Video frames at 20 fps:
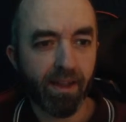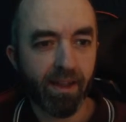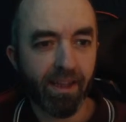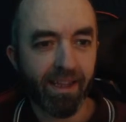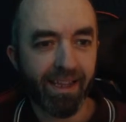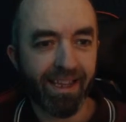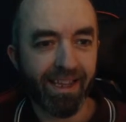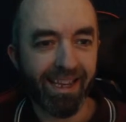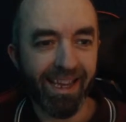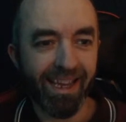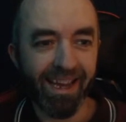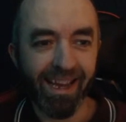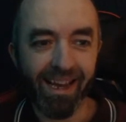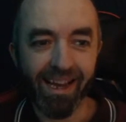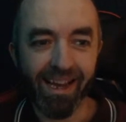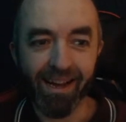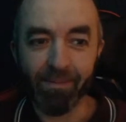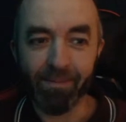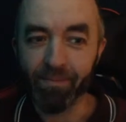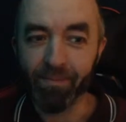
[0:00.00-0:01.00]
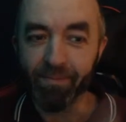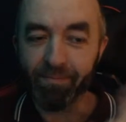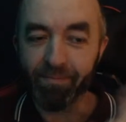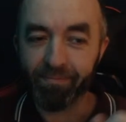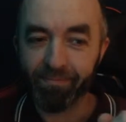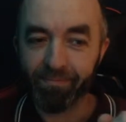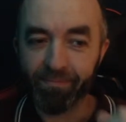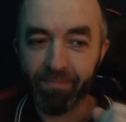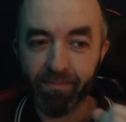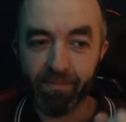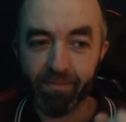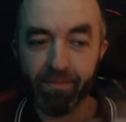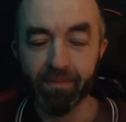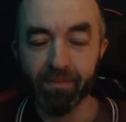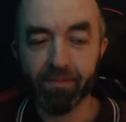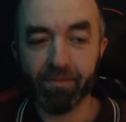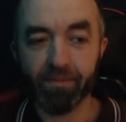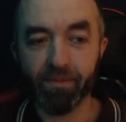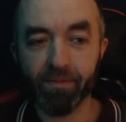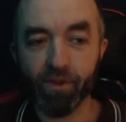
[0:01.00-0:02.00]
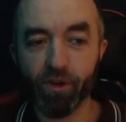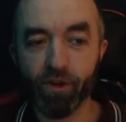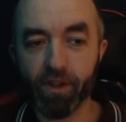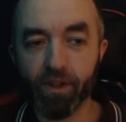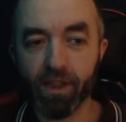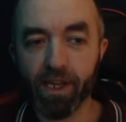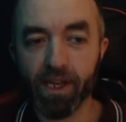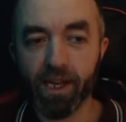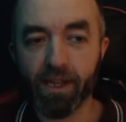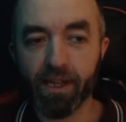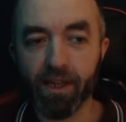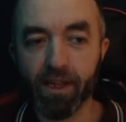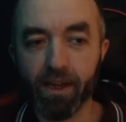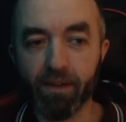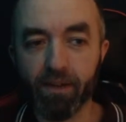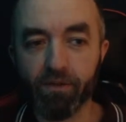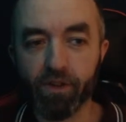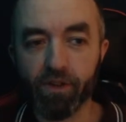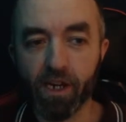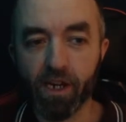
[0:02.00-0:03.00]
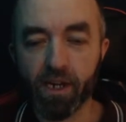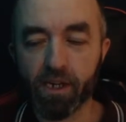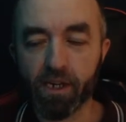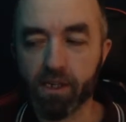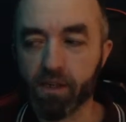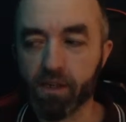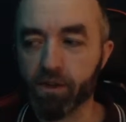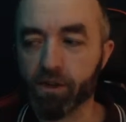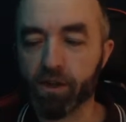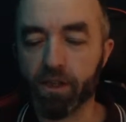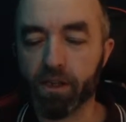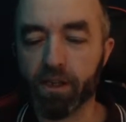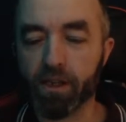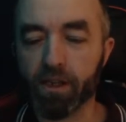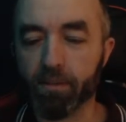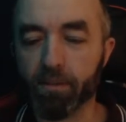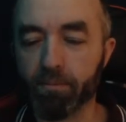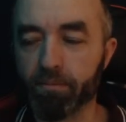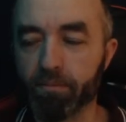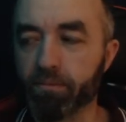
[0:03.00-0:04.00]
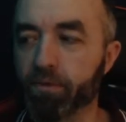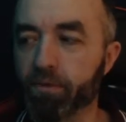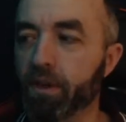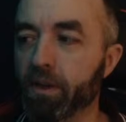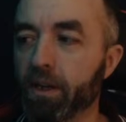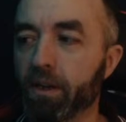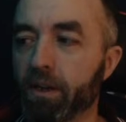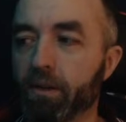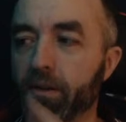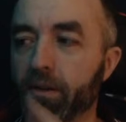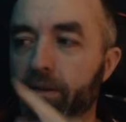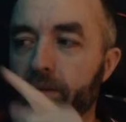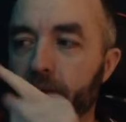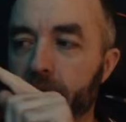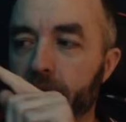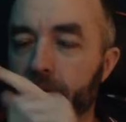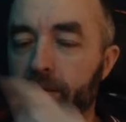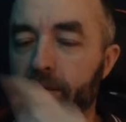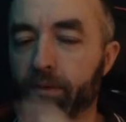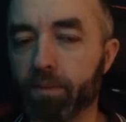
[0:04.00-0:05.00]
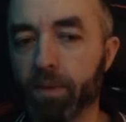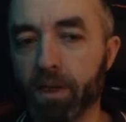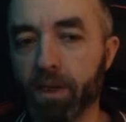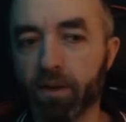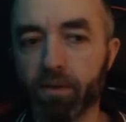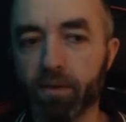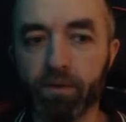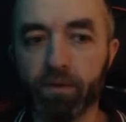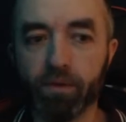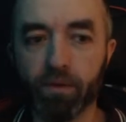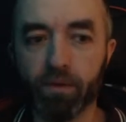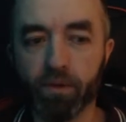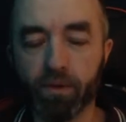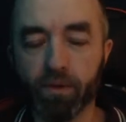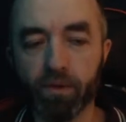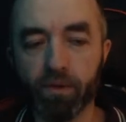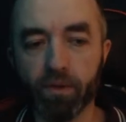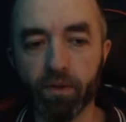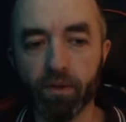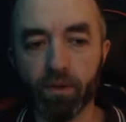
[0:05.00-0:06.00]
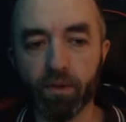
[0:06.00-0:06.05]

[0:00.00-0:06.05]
Yeah, I'm not that daft, Jax. Usually I'm pretty good with the old microphone, so